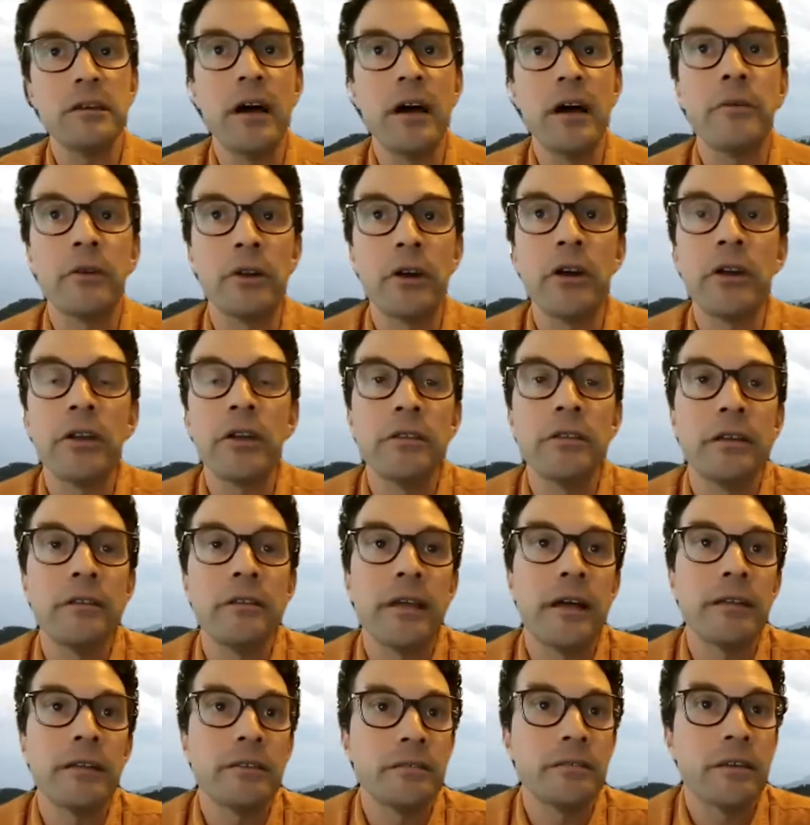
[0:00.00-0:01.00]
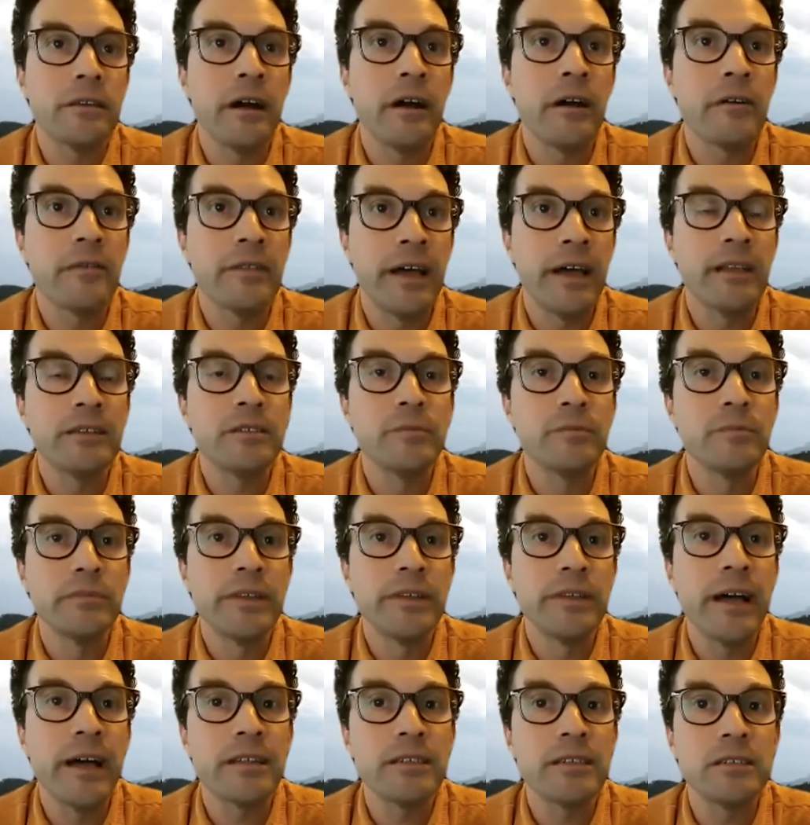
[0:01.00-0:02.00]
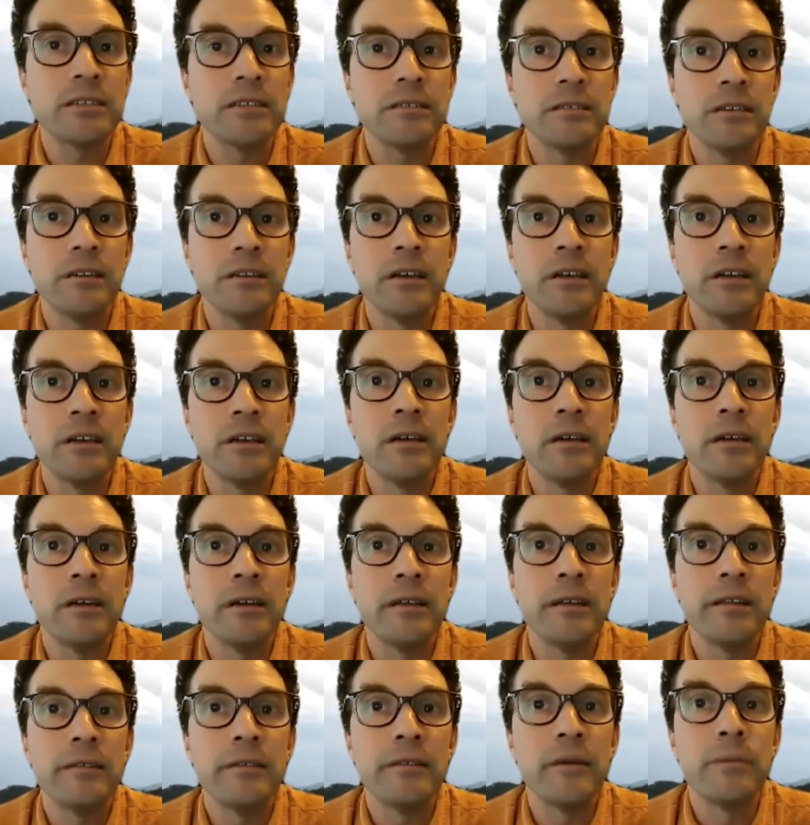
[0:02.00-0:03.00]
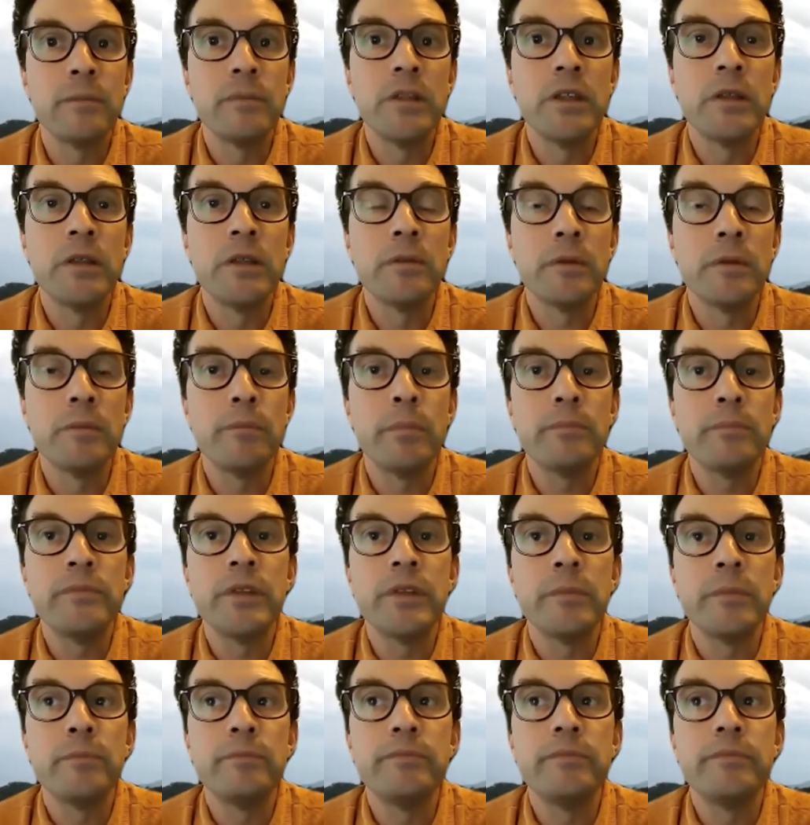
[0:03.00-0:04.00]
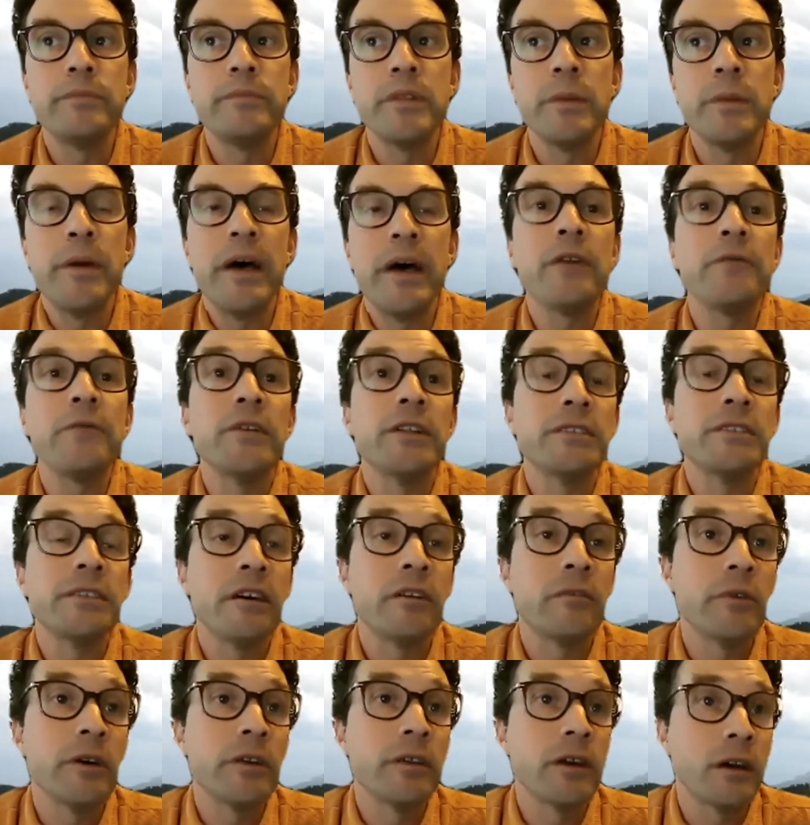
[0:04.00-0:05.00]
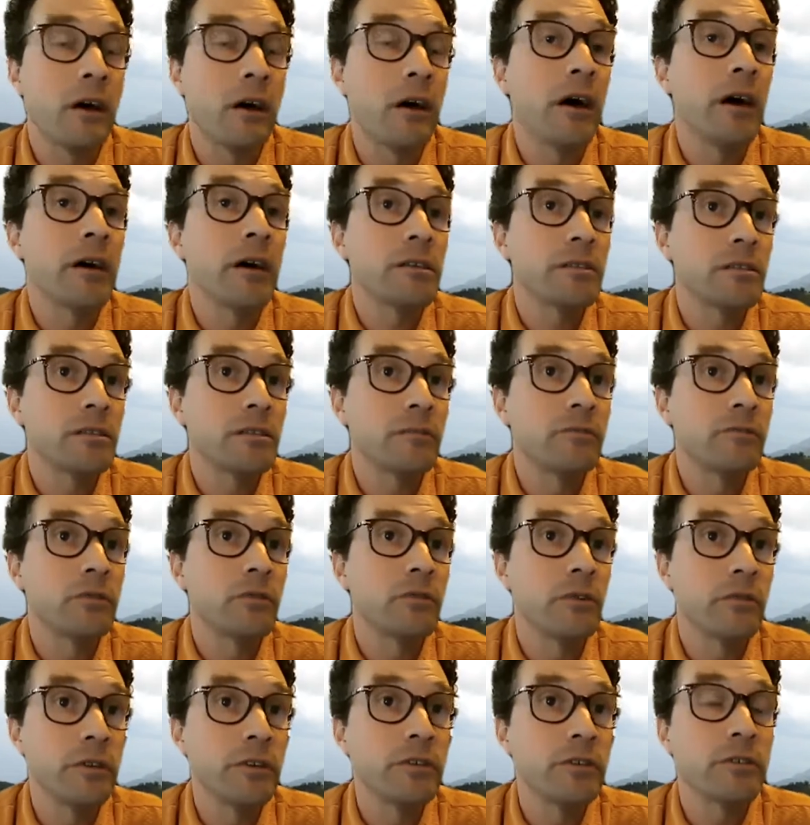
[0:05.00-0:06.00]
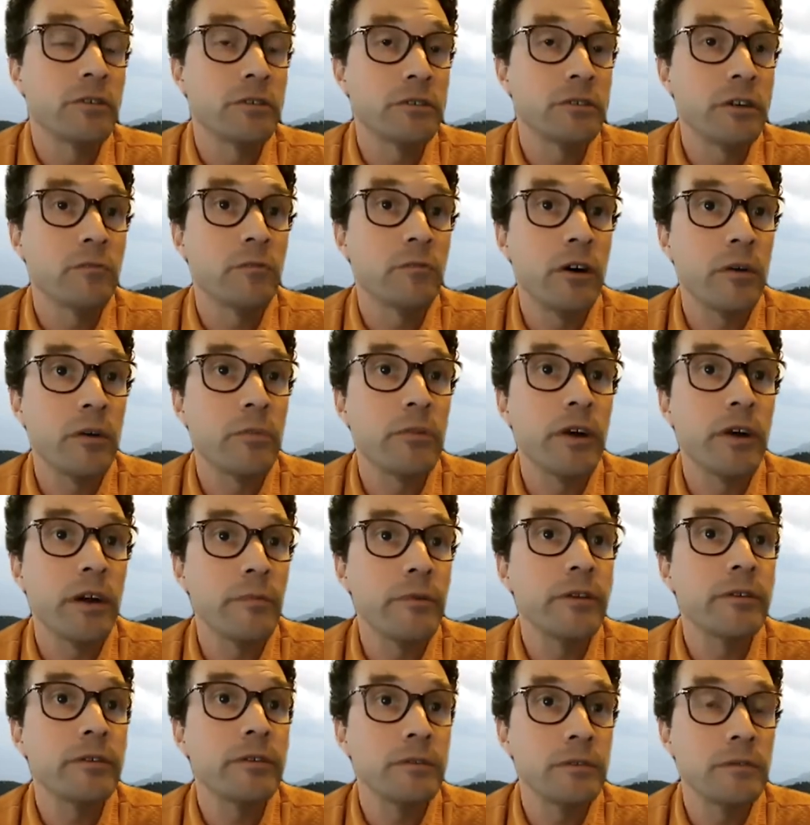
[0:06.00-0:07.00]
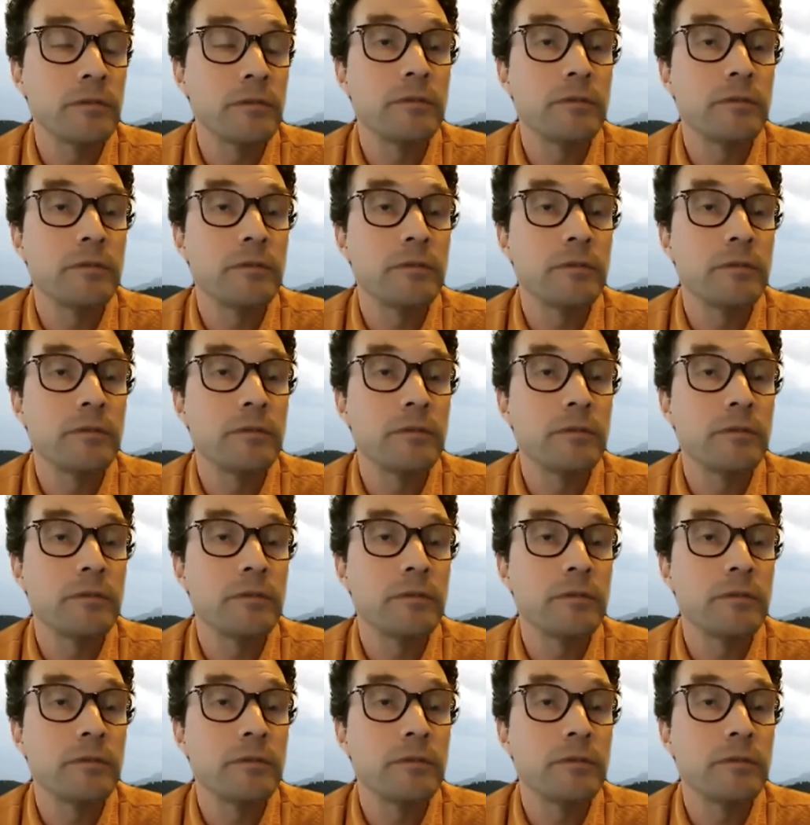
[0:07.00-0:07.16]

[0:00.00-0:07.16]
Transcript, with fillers: I would argue that that's our, that's that's the, the, the the benefits outweigh the costs of doing research on wild primates.